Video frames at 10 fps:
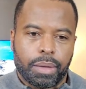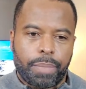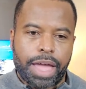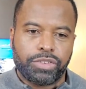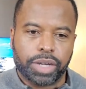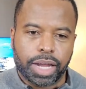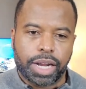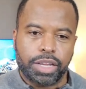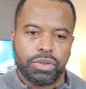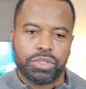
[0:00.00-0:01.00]
Patrick, can I
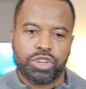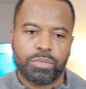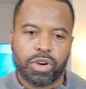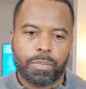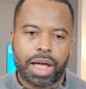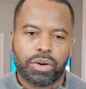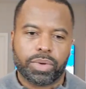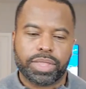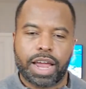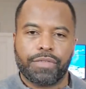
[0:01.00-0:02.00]
use turmeric powder
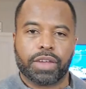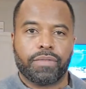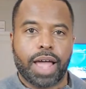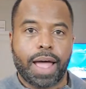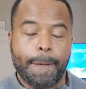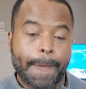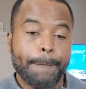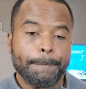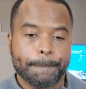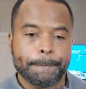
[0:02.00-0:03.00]
with African fly?
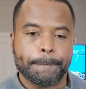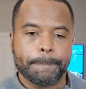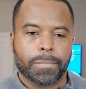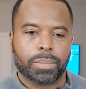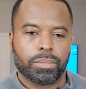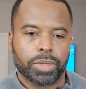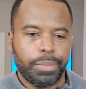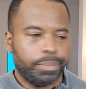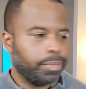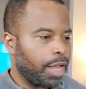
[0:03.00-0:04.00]
Yep. Mm-hmm.
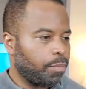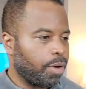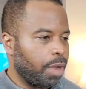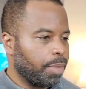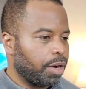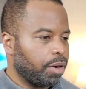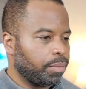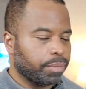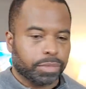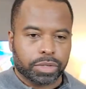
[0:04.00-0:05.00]
Yep. Not a problem at
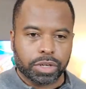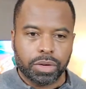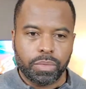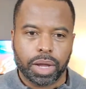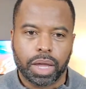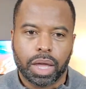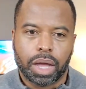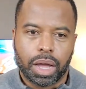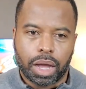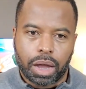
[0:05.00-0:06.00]
all. It's a good one.
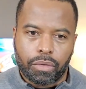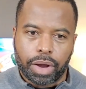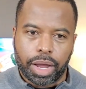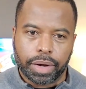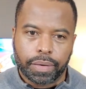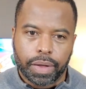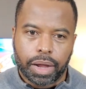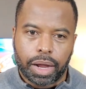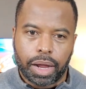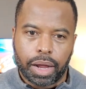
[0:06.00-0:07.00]
All right.
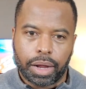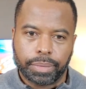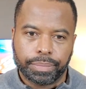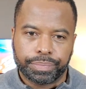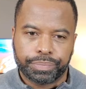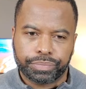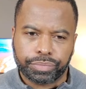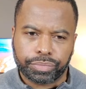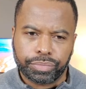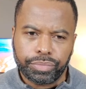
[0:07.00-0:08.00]
Uh, all
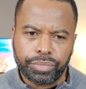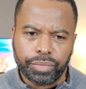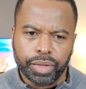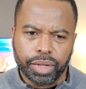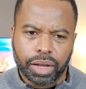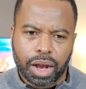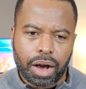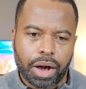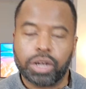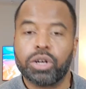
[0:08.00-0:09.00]

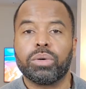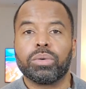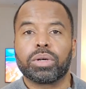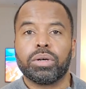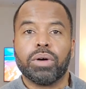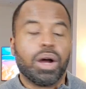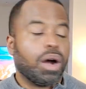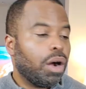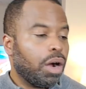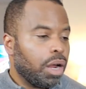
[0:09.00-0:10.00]
right. Cool. Cool.
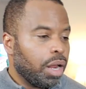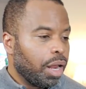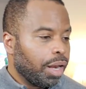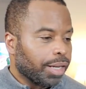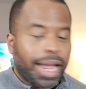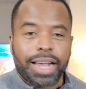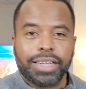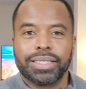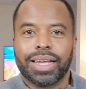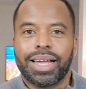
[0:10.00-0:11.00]

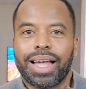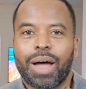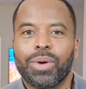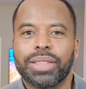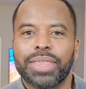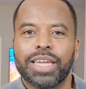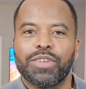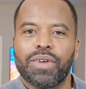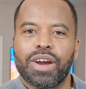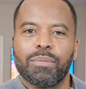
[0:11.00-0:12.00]
Guys, uh, I want to thank you
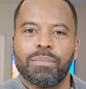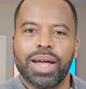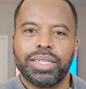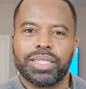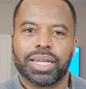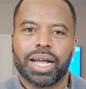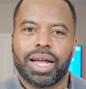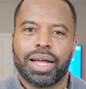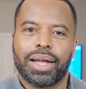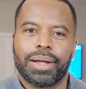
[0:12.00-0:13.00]
very much.
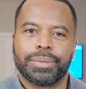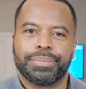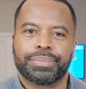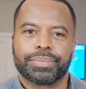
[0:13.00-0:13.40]
Um,